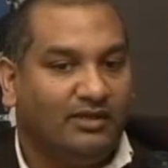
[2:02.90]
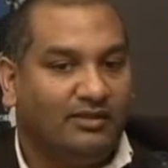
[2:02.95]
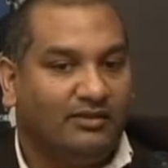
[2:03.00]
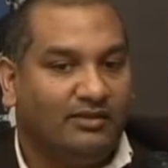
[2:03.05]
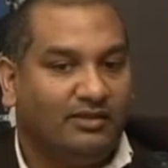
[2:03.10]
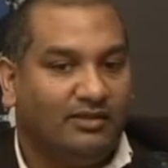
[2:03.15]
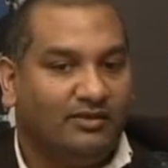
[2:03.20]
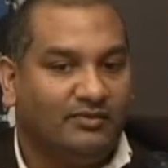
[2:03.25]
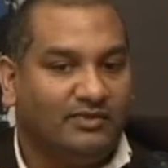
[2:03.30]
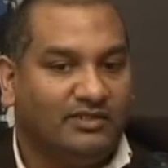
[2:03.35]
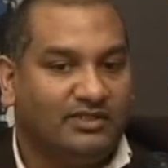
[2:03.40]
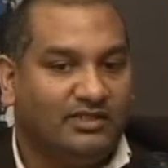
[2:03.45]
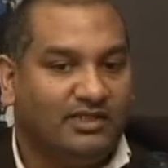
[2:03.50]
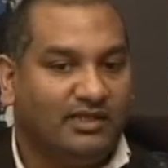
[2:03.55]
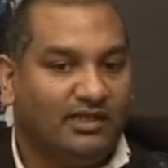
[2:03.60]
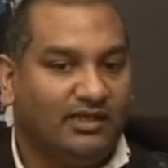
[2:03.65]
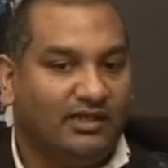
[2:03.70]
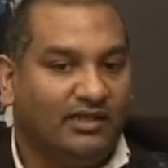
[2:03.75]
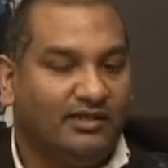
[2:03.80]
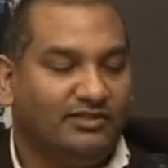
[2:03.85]
There was
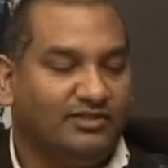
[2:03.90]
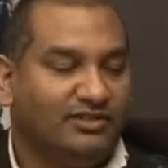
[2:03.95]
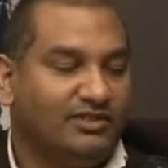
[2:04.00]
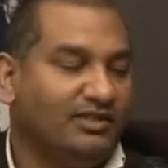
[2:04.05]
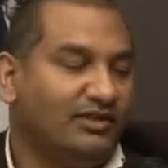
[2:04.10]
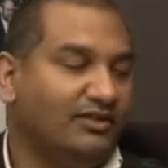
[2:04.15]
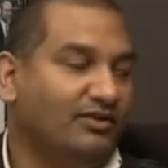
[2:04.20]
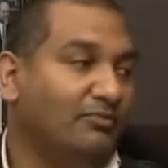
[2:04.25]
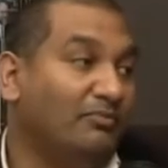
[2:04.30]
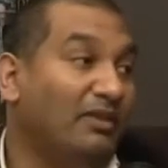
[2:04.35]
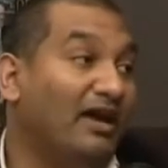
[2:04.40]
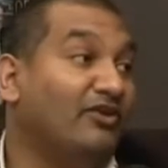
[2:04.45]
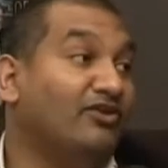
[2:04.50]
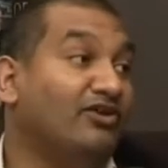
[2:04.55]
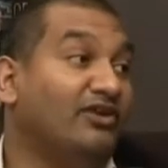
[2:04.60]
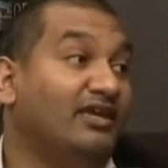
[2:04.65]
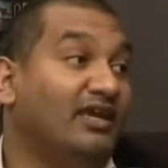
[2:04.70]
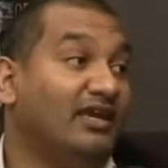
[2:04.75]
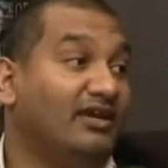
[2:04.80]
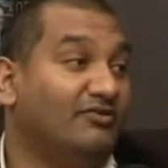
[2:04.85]
the incident about
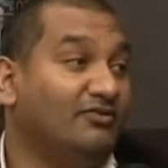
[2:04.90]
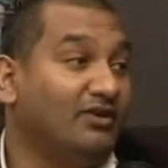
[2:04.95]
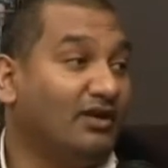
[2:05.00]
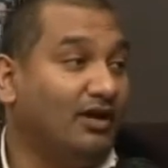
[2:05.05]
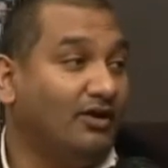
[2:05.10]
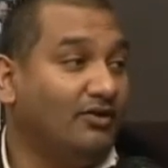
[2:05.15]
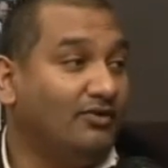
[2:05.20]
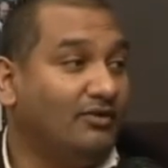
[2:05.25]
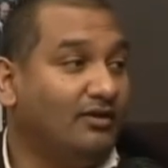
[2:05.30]
a year ago